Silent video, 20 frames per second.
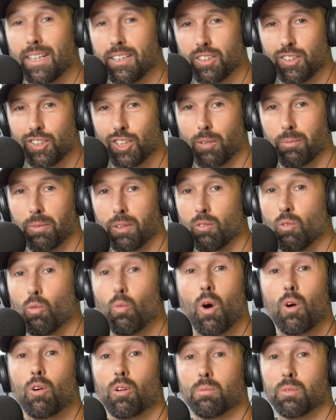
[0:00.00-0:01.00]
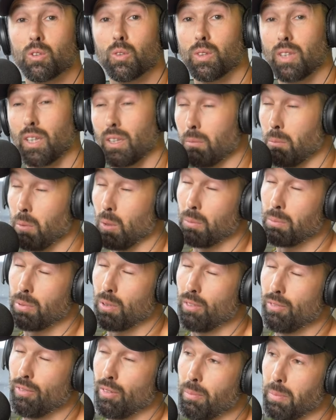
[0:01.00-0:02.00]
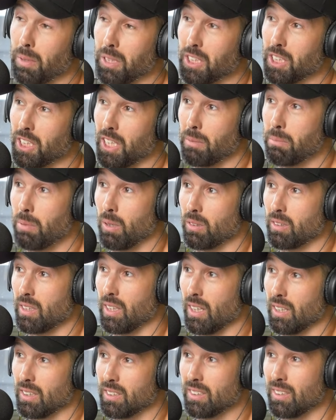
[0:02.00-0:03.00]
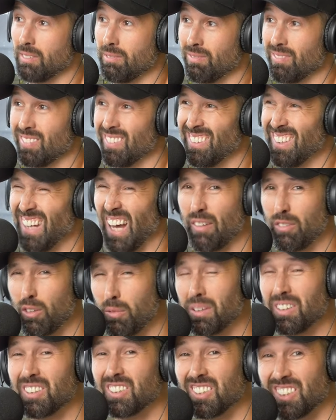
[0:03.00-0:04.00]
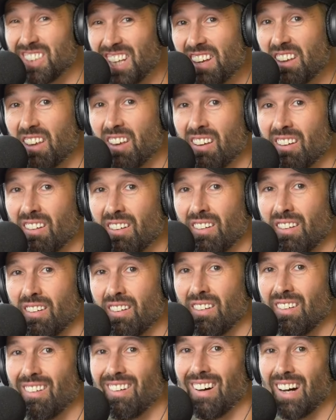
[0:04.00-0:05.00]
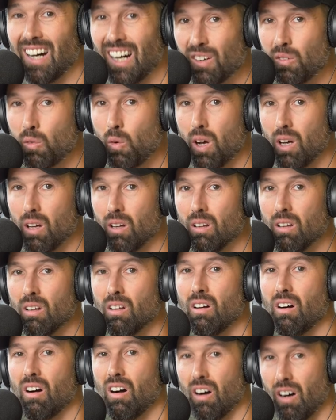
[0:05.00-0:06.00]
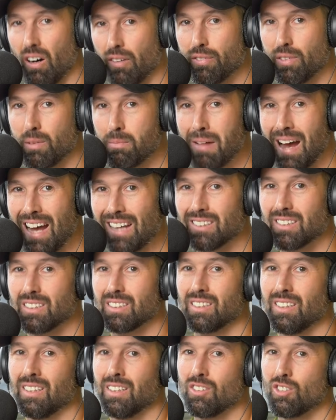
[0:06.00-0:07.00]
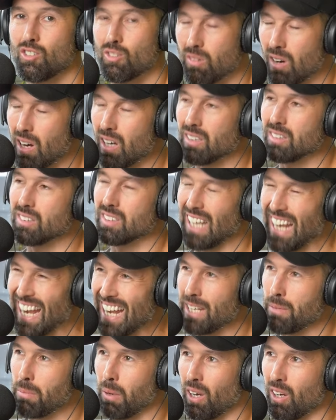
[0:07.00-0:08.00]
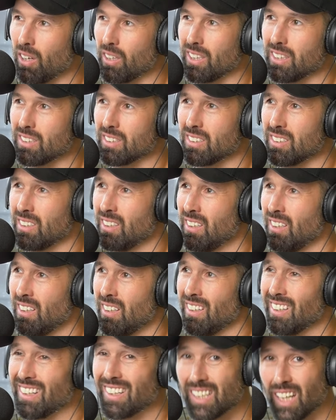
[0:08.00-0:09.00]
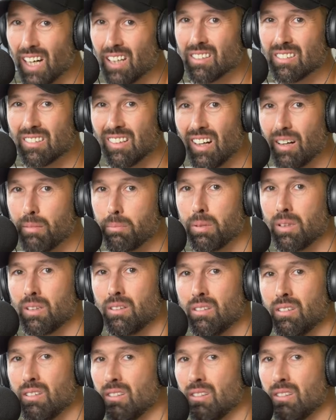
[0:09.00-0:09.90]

Ladies and gentlemen, welcome to another Bulletproof for BJJ podcast. Have you been sick, unwell, off the mats, drugs, antibiotics, gunked up?